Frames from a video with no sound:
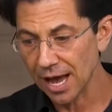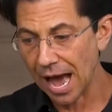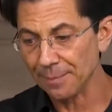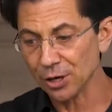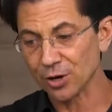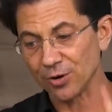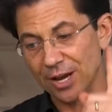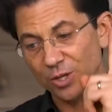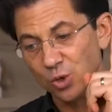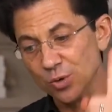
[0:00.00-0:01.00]
I'm going to
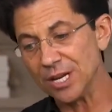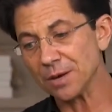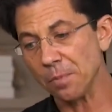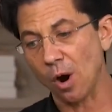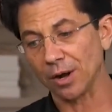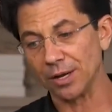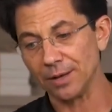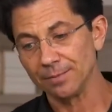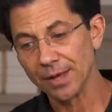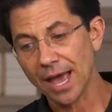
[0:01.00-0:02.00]
create unique
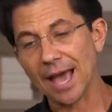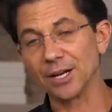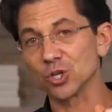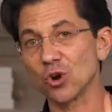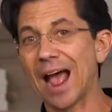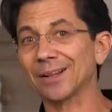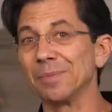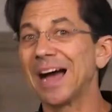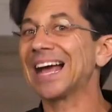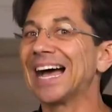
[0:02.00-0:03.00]
marketing and attract
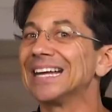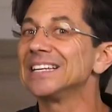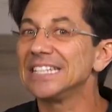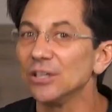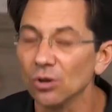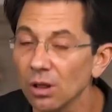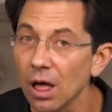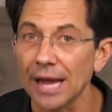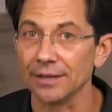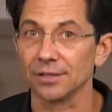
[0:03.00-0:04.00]
my ideal
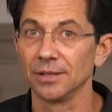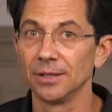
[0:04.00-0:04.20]
client?